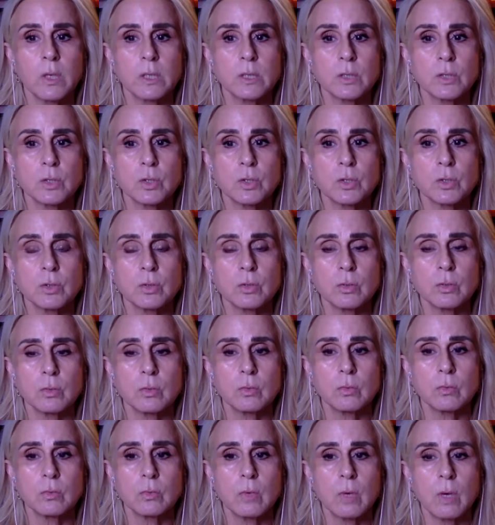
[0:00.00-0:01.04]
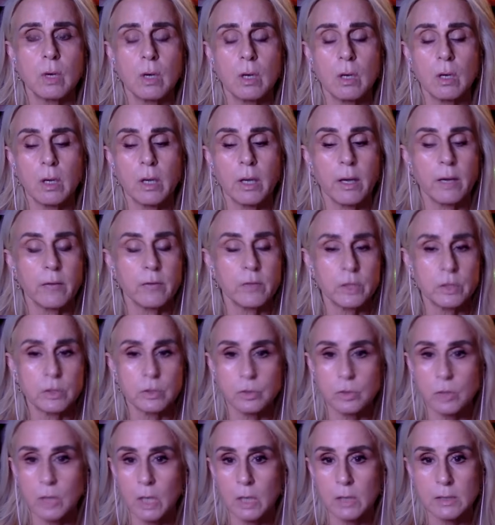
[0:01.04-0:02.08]
into heavier
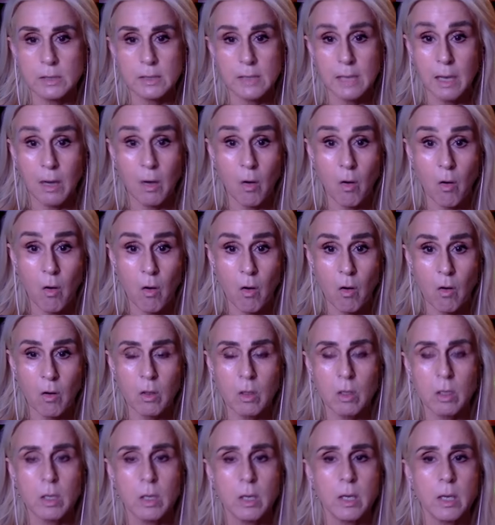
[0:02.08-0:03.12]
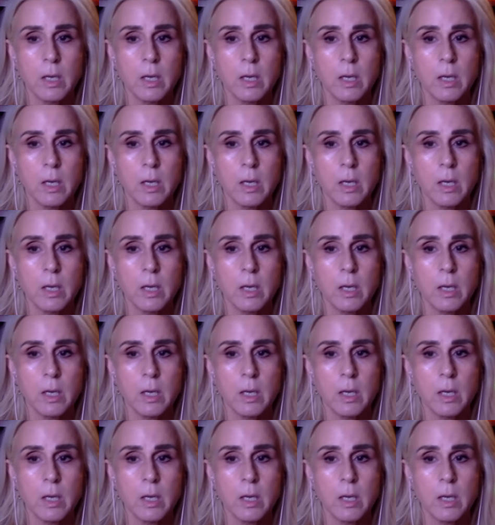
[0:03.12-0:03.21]
drugs at all.